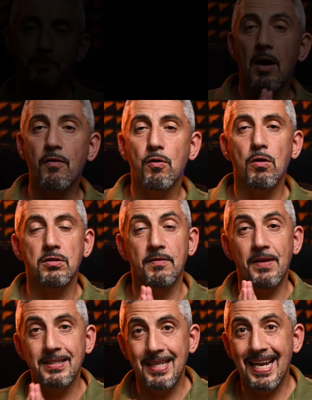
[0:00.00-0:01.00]
Now, of course, the
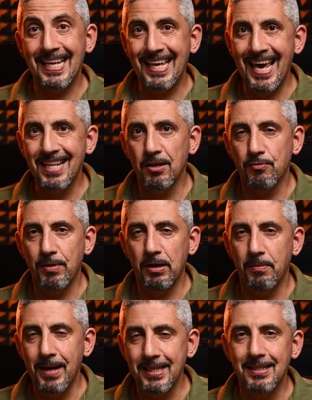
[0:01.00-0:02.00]
fact that I cannot
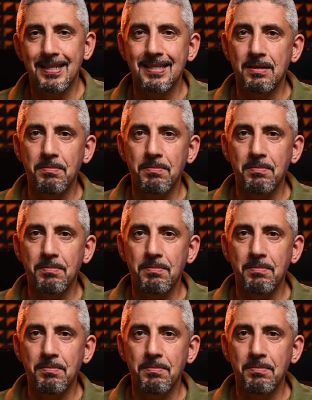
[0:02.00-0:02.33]
recommend it doesn't